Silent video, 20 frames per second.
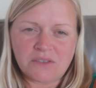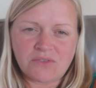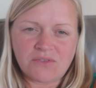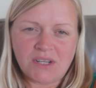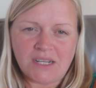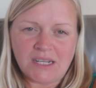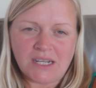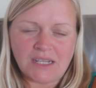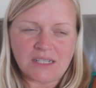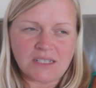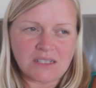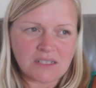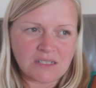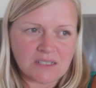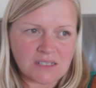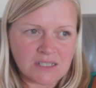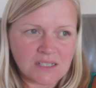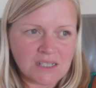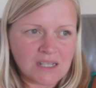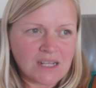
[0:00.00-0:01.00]
It's really nice
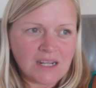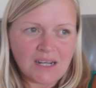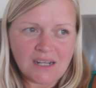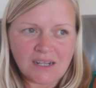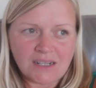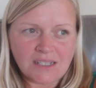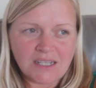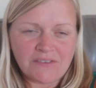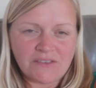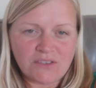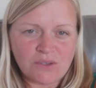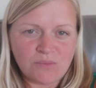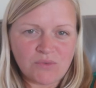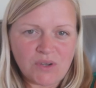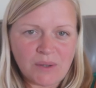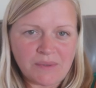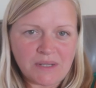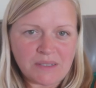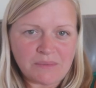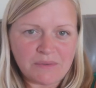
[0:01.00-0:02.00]
because I've never done
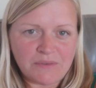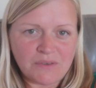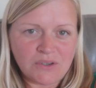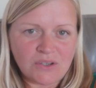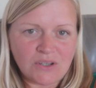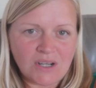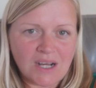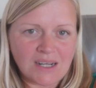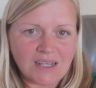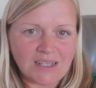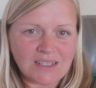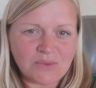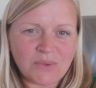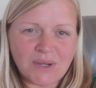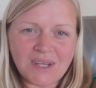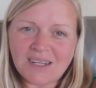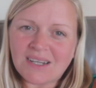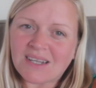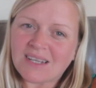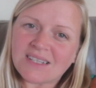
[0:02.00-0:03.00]
premieres before, and it's
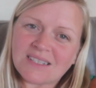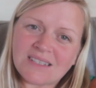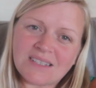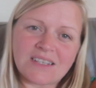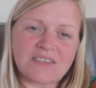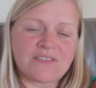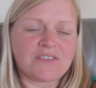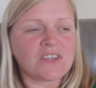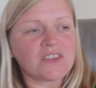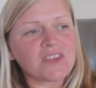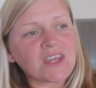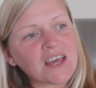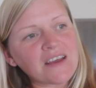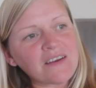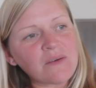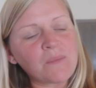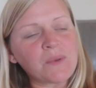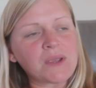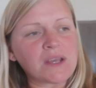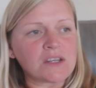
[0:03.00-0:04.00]
quite nice that if you're
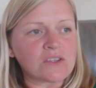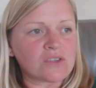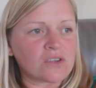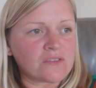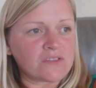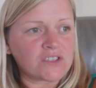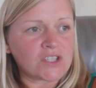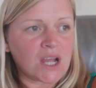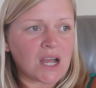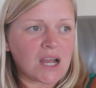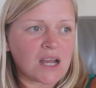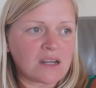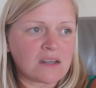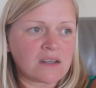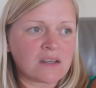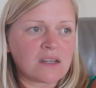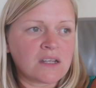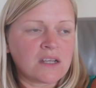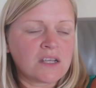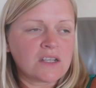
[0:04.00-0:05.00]
there and we can sort of chat
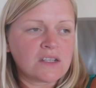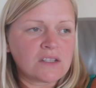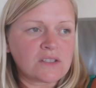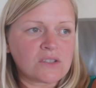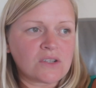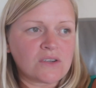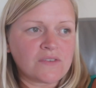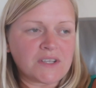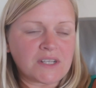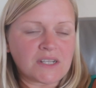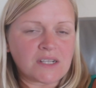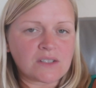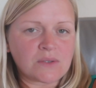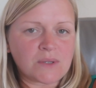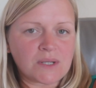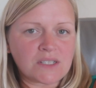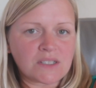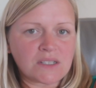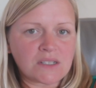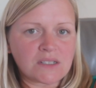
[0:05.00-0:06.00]
and stuff, you can
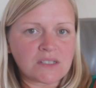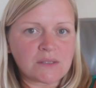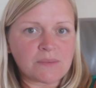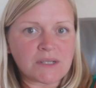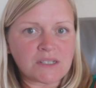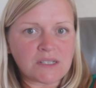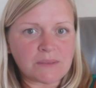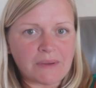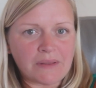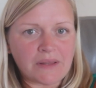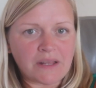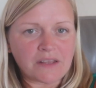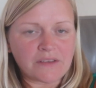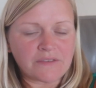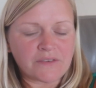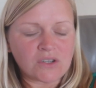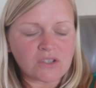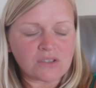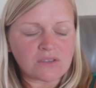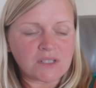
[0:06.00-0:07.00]
ask questions, especially about like
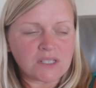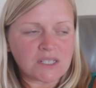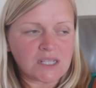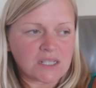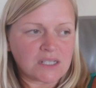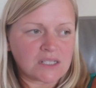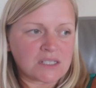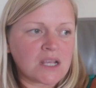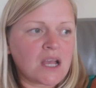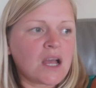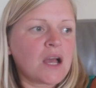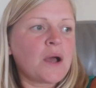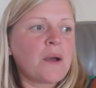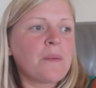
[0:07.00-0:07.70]
the fostering things.